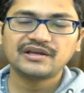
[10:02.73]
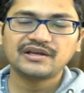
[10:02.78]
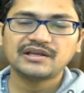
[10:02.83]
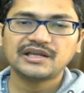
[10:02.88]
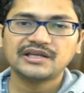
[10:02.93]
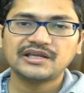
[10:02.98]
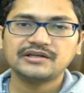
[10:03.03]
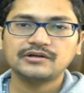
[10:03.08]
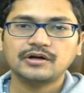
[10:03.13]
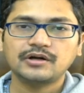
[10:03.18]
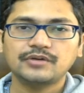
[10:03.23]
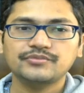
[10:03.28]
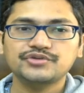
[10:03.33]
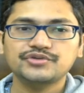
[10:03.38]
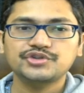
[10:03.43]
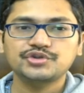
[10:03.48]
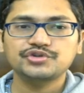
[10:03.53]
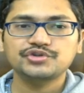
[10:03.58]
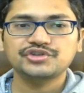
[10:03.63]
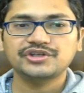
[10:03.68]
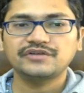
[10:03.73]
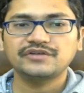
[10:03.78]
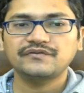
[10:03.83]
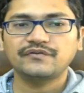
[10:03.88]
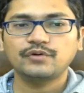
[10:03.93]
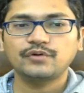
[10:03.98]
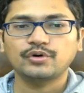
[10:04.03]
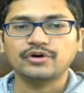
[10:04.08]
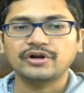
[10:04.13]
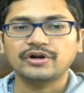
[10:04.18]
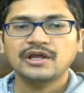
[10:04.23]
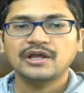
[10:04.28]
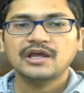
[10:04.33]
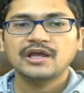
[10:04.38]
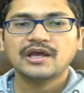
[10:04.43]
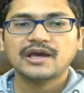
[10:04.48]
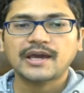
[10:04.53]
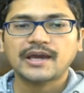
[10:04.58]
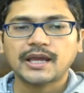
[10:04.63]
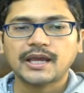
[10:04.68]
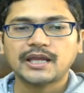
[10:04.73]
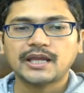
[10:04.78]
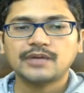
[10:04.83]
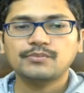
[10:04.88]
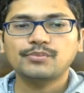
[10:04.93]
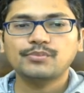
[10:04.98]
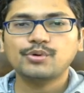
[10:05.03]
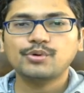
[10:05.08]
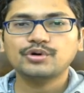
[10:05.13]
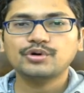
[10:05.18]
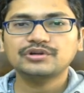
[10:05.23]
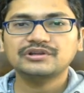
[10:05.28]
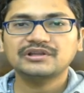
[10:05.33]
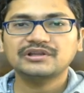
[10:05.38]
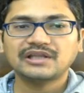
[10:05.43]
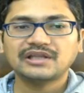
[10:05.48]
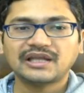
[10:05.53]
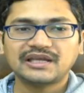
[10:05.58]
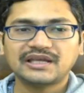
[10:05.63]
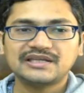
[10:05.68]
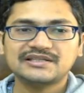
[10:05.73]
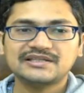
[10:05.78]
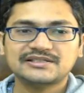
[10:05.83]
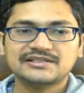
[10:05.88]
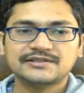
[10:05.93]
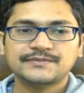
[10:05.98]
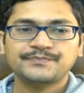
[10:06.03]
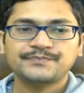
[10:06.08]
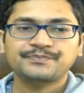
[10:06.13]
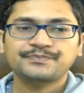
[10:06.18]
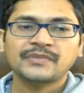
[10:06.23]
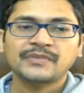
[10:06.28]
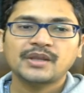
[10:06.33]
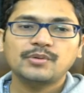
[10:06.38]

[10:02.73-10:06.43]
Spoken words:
knight comes to c4. And both knights